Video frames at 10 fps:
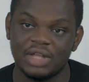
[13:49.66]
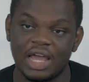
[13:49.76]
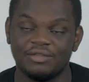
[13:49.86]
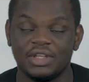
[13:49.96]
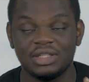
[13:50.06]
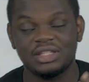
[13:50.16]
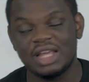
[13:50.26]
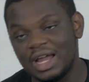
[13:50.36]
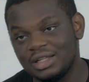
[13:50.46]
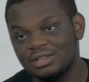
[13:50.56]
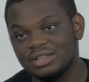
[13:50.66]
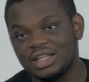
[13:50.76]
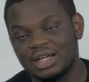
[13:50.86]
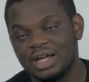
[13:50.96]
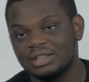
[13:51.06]
That if they decide,
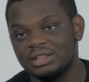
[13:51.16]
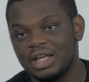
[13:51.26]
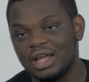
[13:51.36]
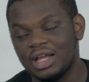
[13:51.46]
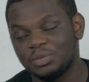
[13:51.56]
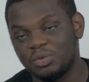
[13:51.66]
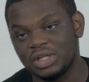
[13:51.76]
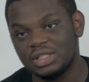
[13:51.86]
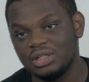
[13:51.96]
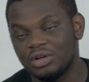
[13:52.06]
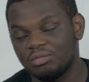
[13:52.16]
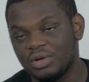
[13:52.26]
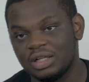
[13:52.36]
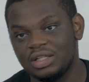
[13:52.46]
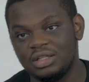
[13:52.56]
they can expressly or
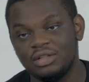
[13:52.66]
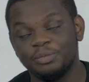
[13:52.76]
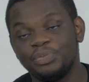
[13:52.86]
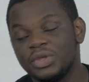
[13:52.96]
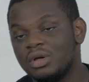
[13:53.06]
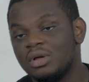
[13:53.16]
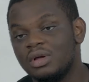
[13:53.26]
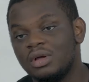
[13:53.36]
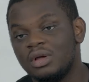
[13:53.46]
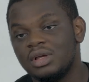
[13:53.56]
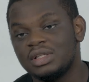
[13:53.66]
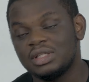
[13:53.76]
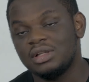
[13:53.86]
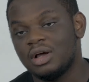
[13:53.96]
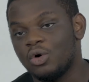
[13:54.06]
impliedly
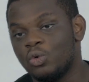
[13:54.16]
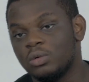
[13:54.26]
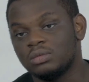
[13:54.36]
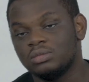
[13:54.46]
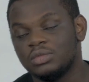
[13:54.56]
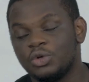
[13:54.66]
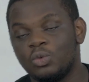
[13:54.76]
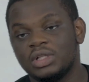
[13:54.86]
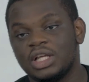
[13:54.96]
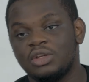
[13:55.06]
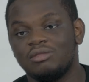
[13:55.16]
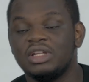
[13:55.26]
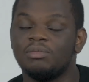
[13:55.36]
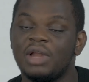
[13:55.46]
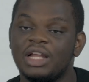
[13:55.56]
say that, they don't want any of
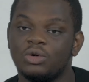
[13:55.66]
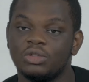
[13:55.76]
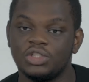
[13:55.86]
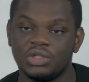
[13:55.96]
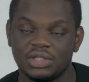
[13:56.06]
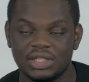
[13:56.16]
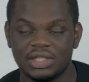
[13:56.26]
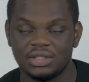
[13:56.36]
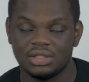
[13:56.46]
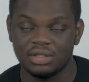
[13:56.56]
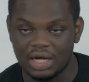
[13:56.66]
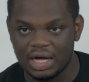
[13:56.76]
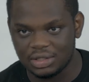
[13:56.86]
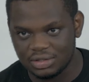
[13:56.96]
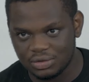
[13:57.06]
the implied conditions stated in the
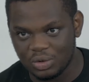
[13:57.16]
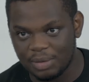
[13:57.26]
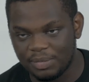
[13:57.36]
Act to